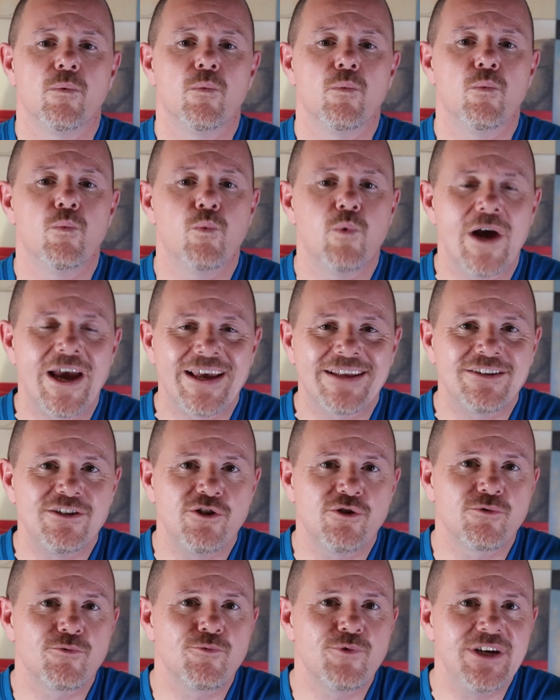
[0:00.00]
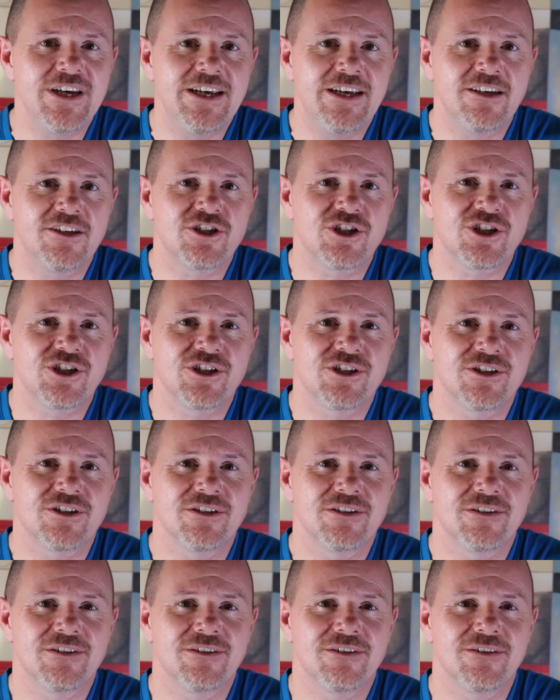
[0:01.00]
When you reach
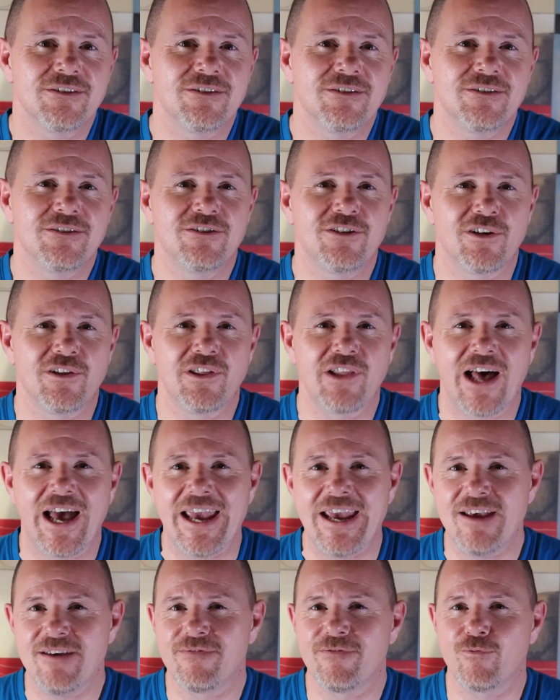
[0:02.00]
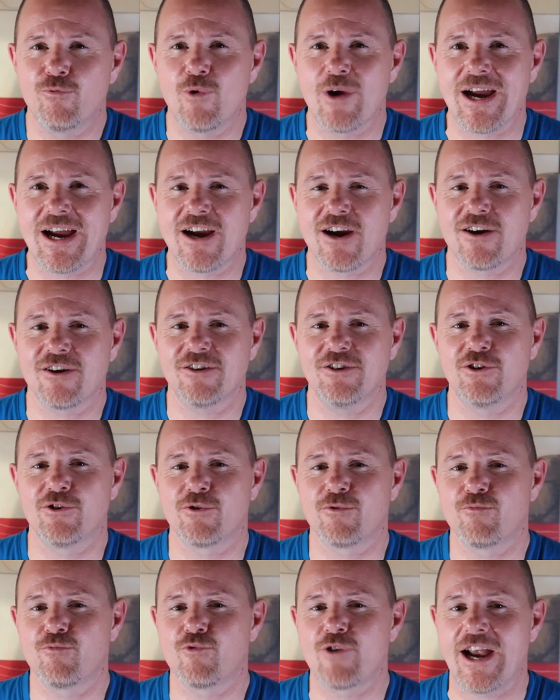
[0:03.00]
the life where
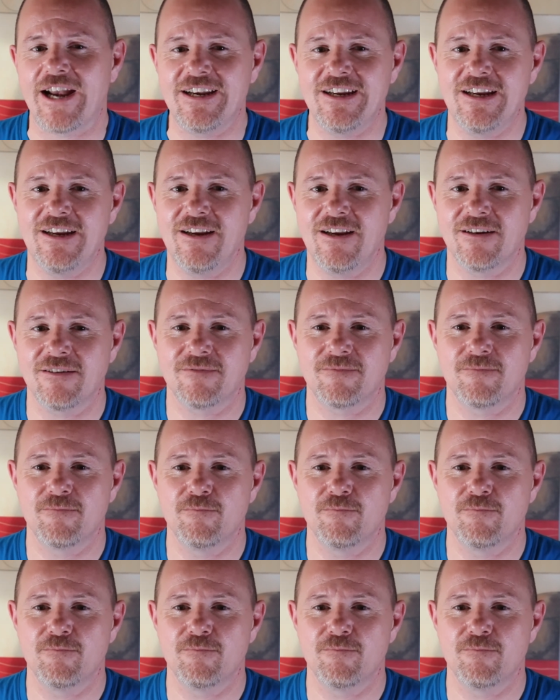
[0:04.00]
you're ready,